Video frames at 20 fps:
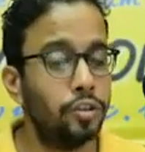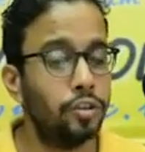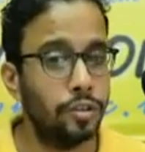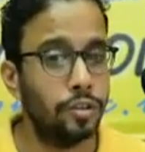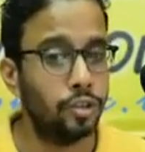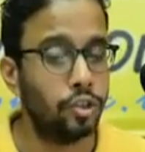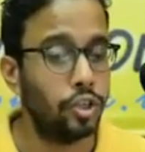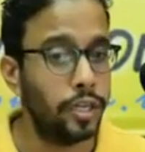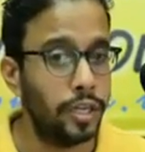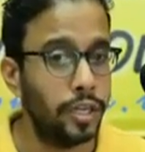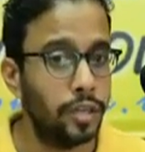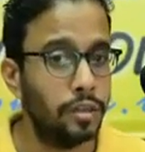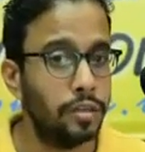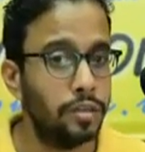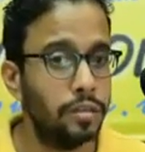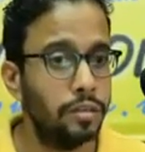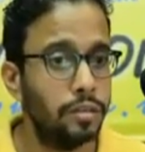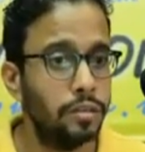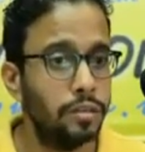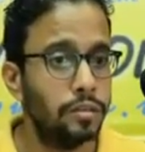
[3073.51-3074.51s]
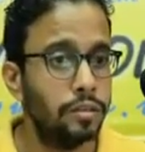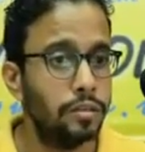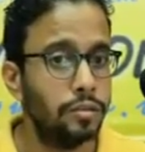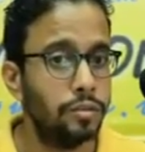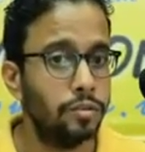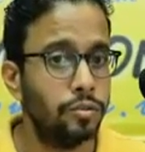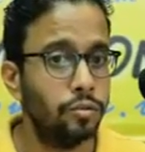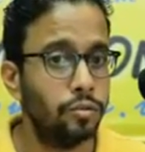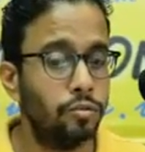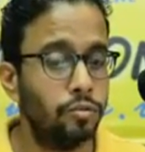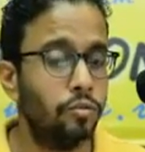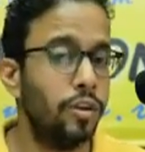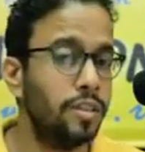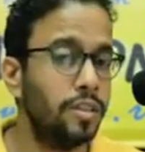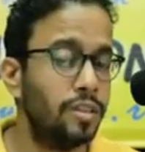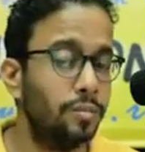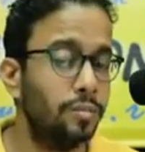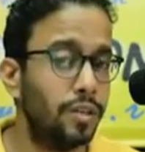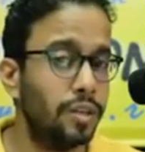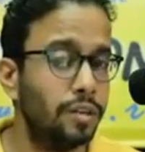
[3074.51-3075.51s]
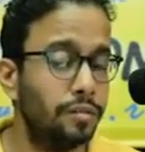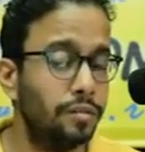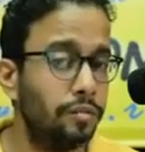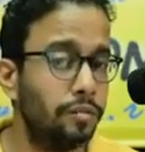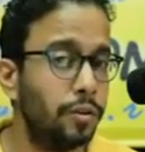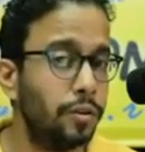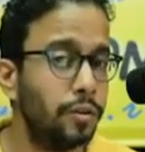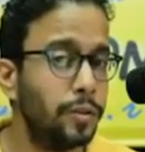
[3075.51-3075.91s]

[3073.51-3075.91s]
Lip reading: the child to try something different,